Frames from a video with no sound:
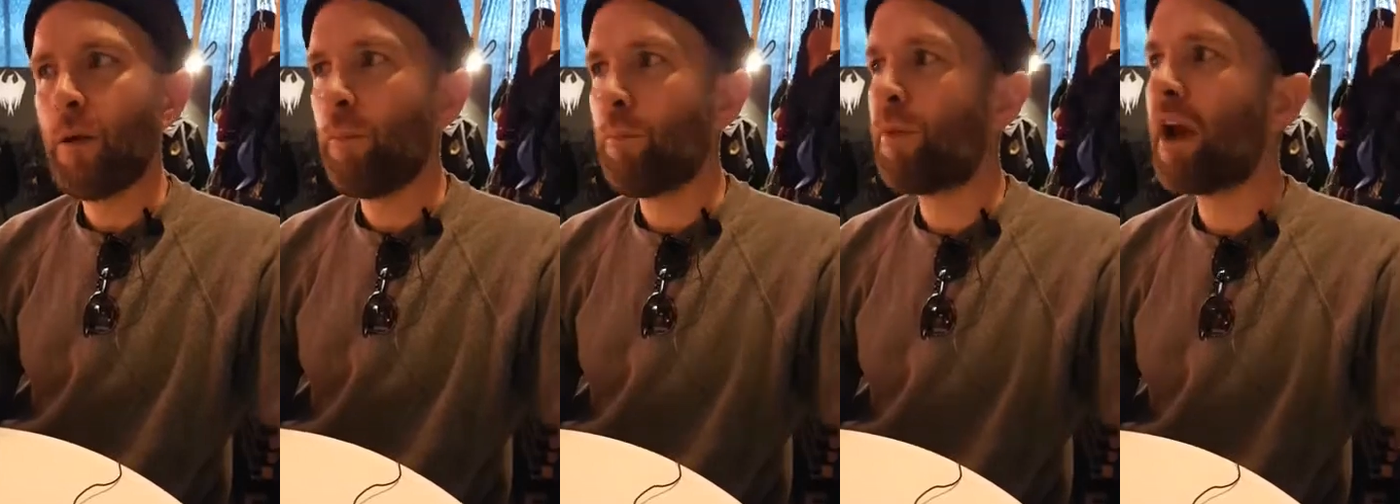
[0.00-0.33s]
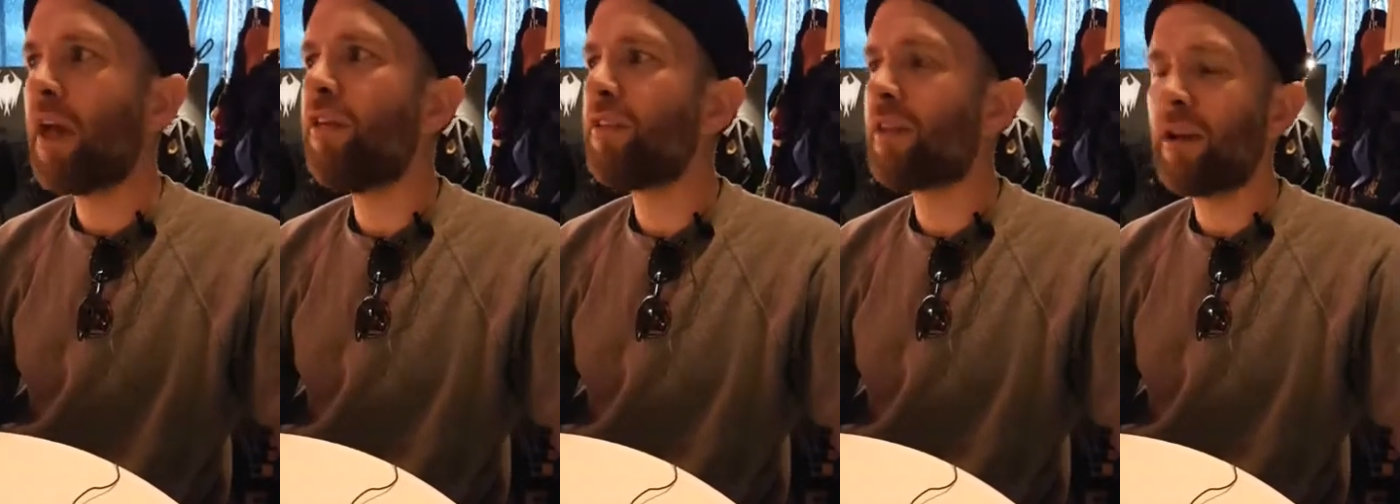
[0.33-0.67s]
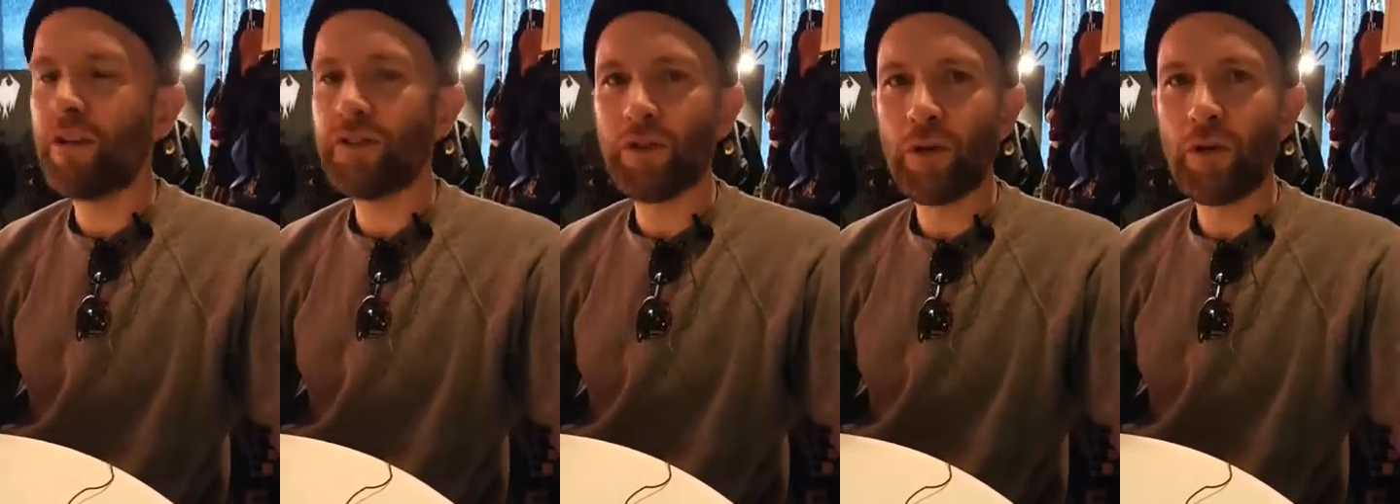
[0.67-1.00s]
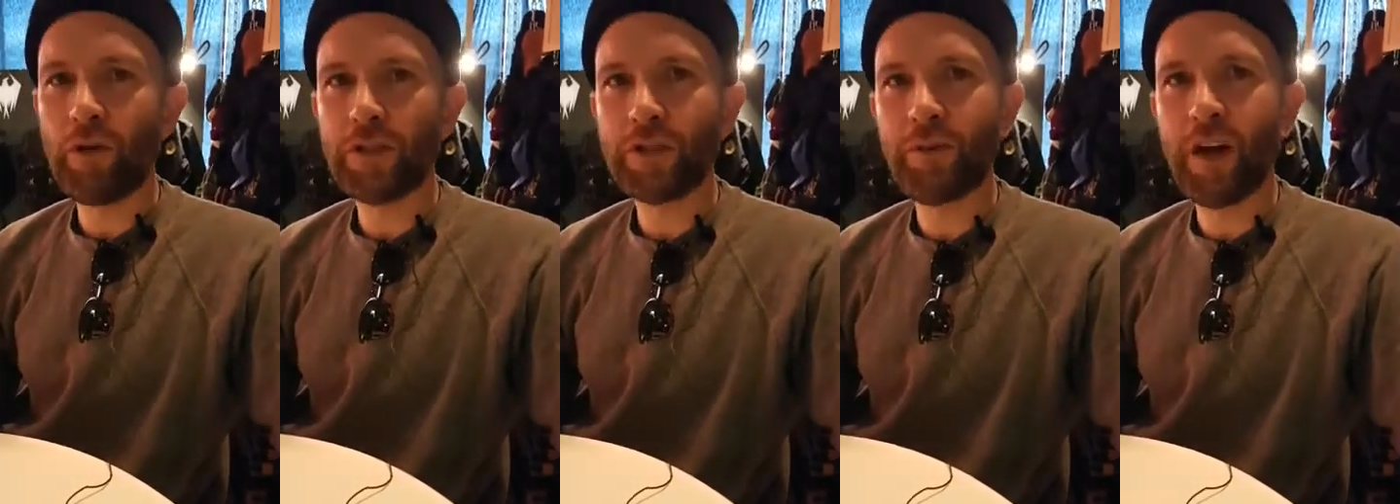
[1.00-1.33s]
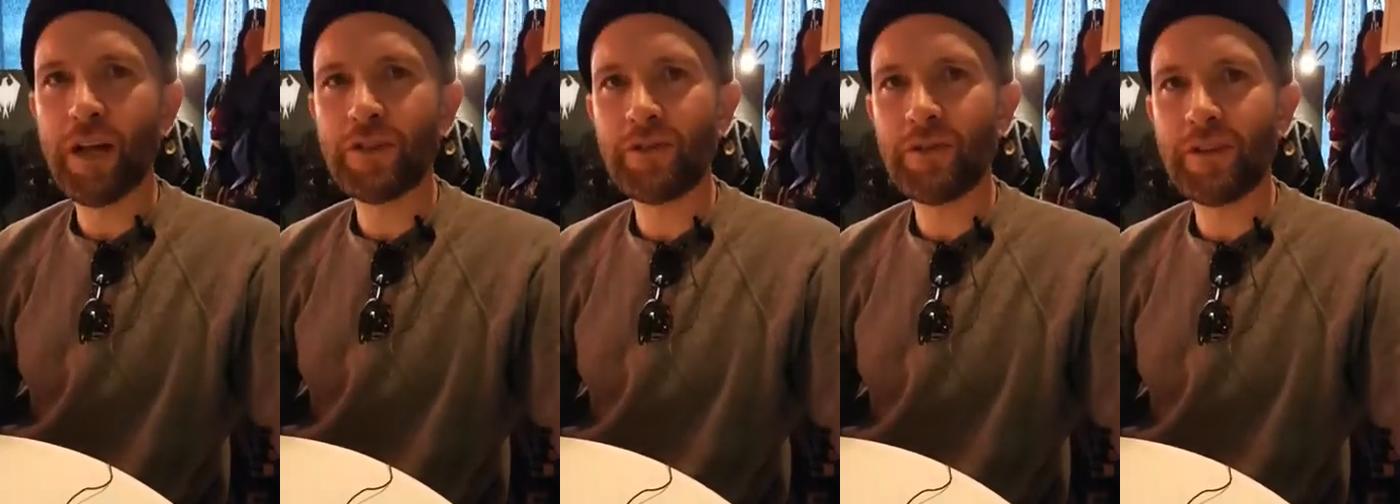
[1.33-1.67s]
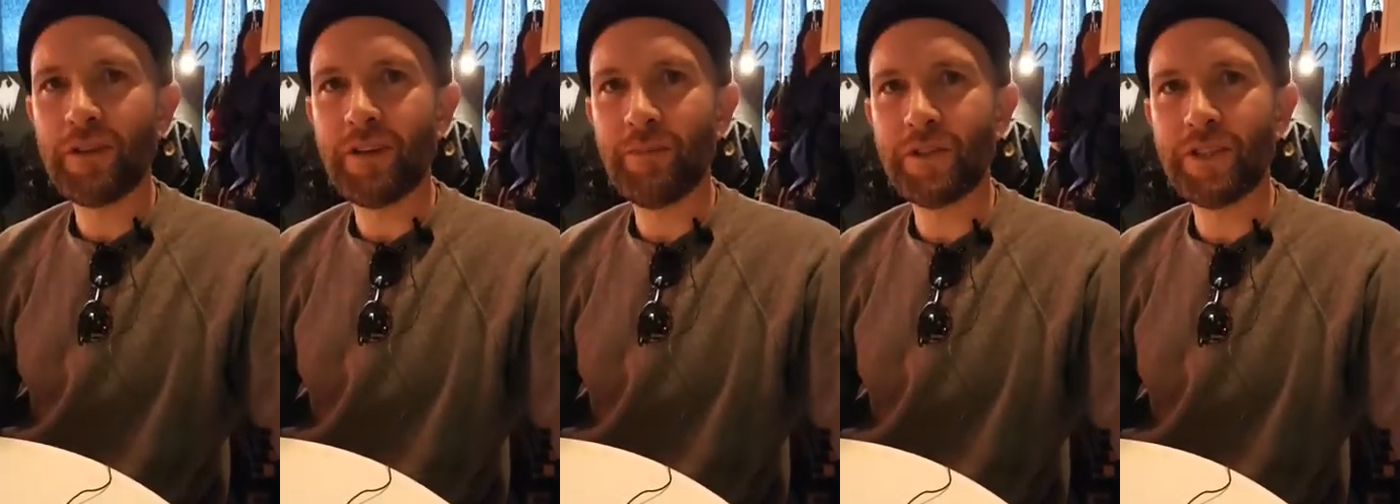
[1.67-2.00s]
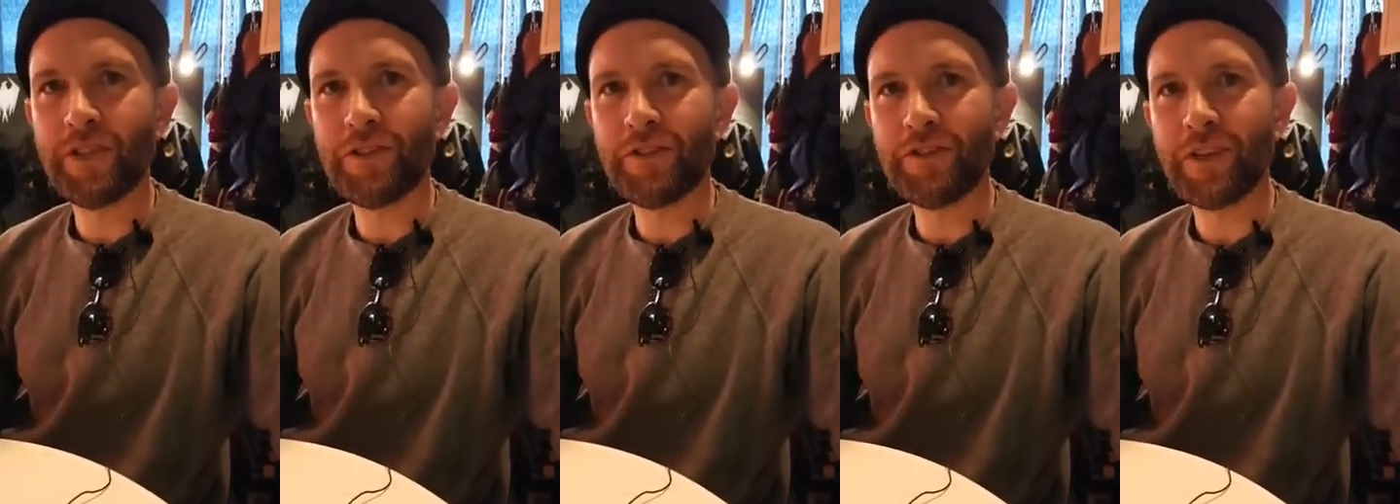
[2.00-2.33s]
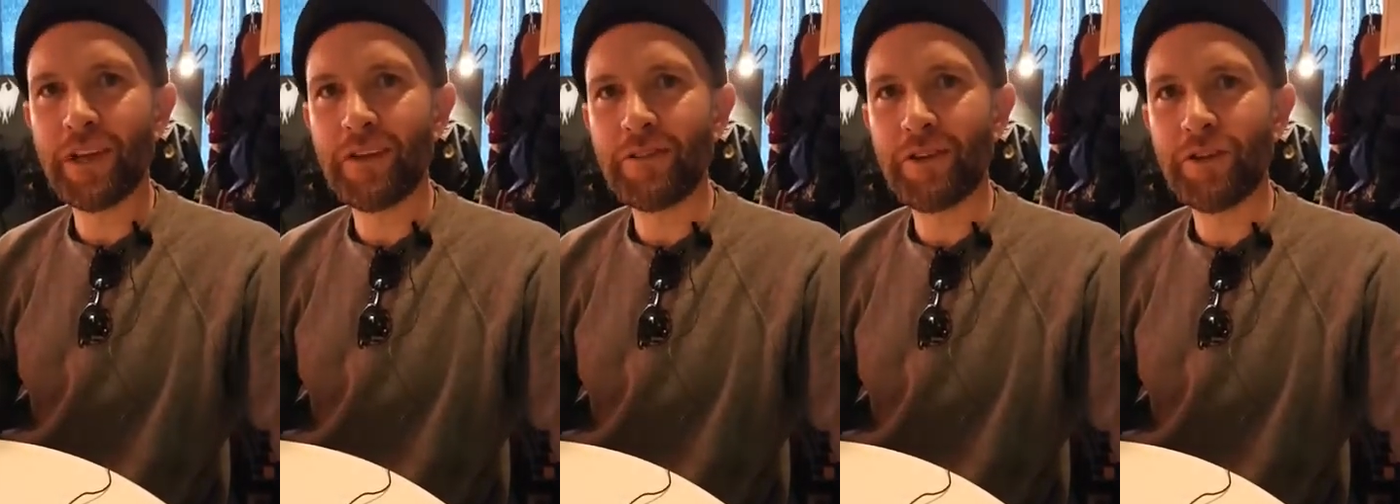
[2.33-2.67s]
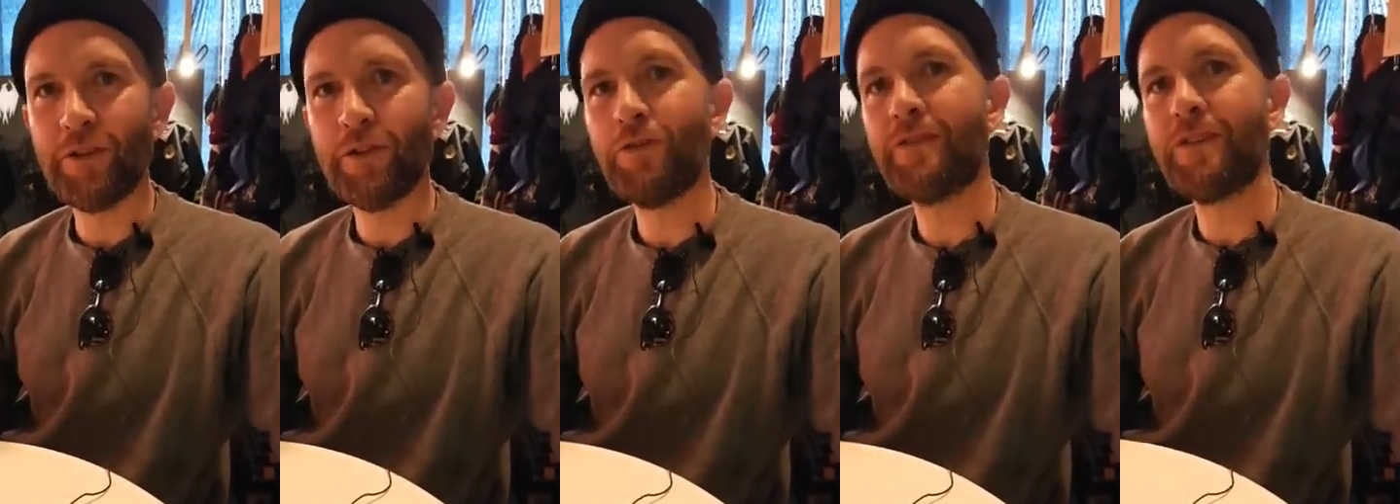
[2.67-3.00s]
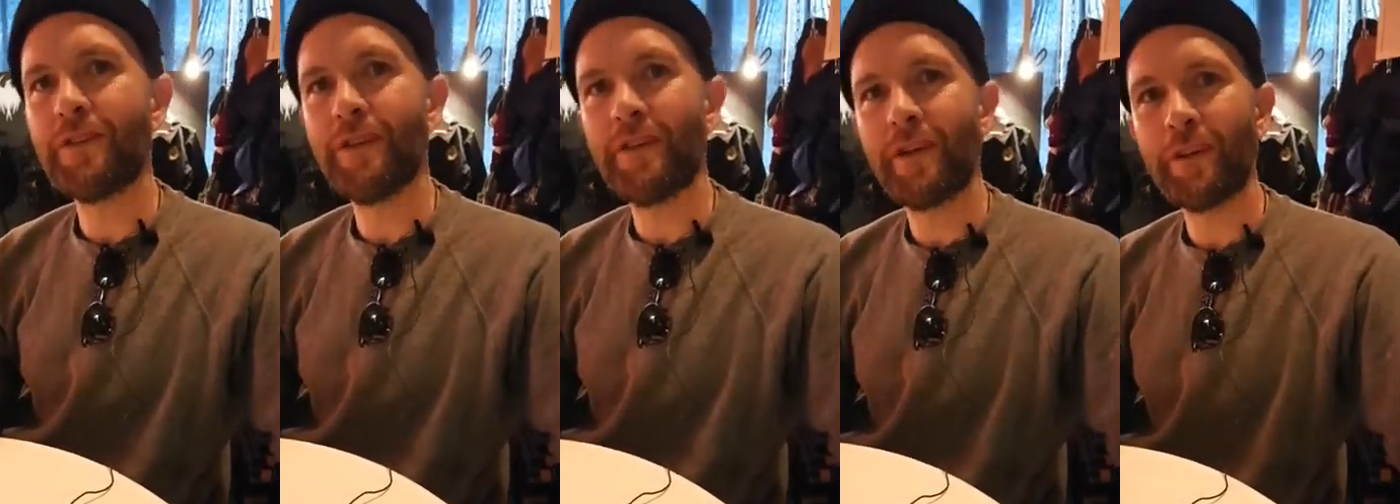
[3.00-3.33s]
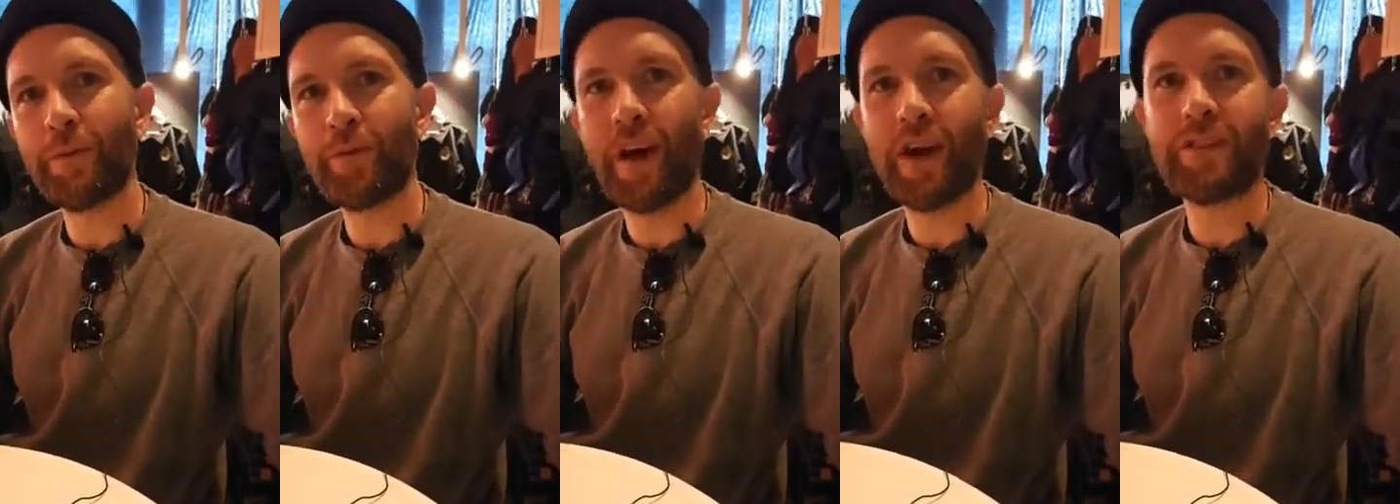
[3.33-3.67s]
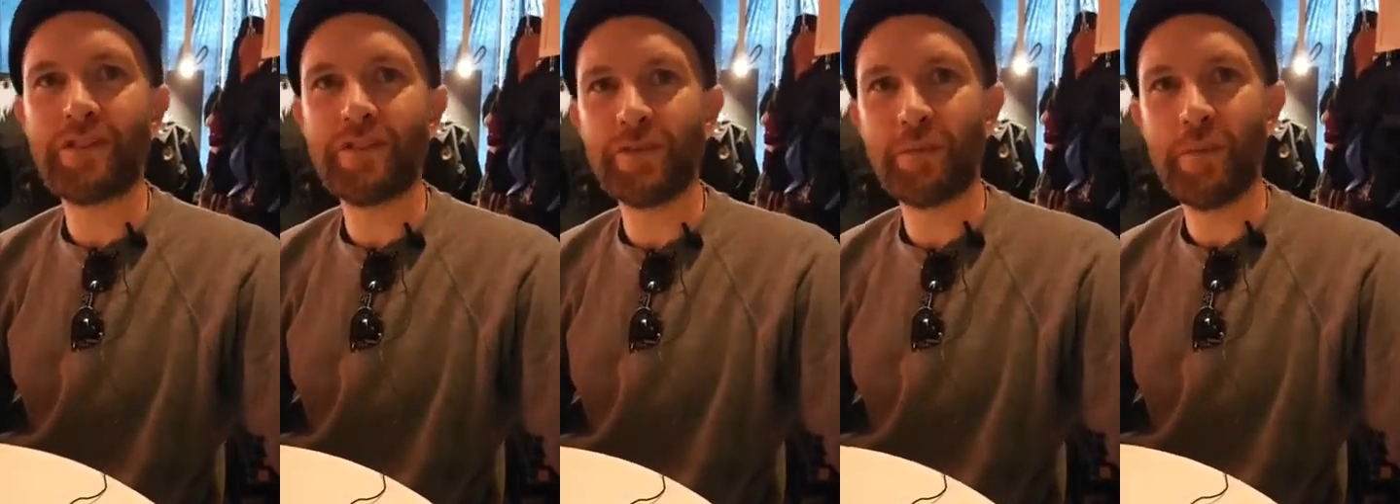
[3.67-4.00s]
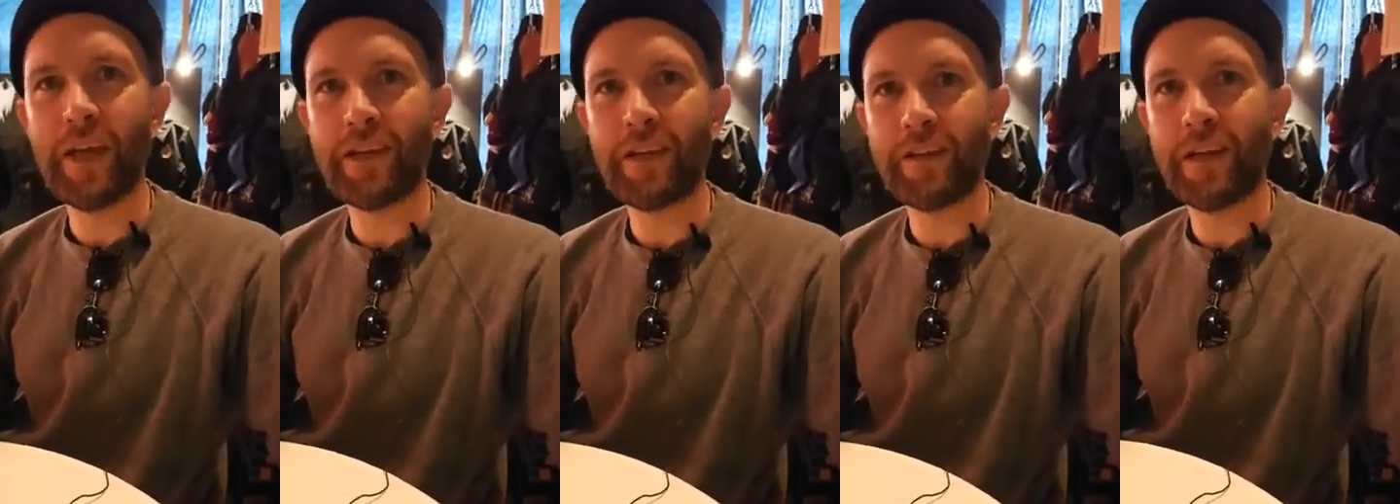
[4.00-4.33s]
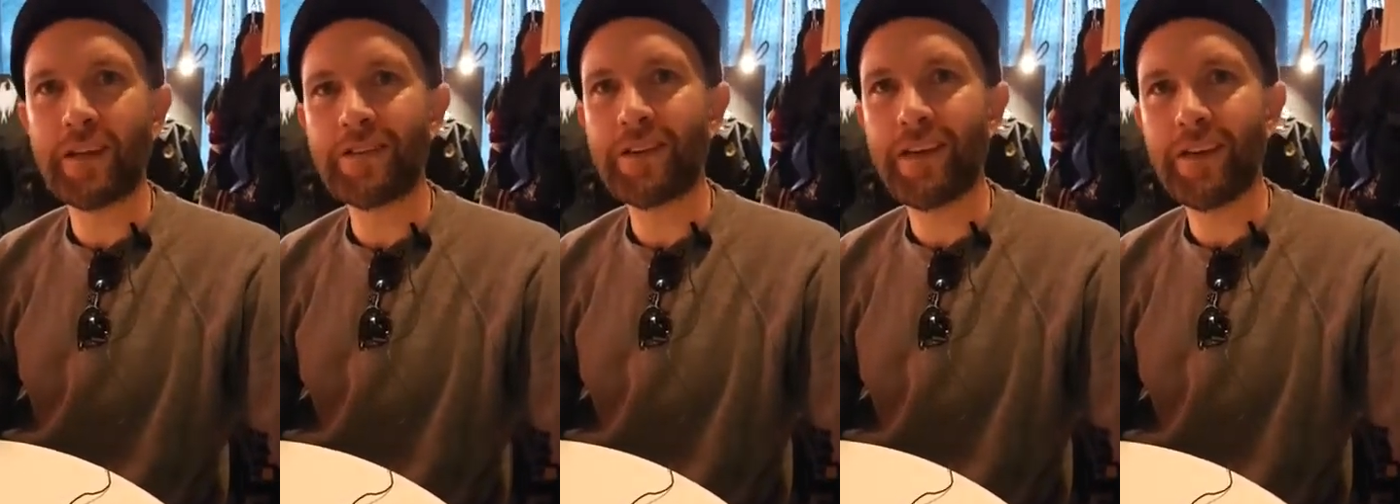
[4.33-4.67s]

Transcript: But I think that also corresponds with the materials that are used in the process of making that skate.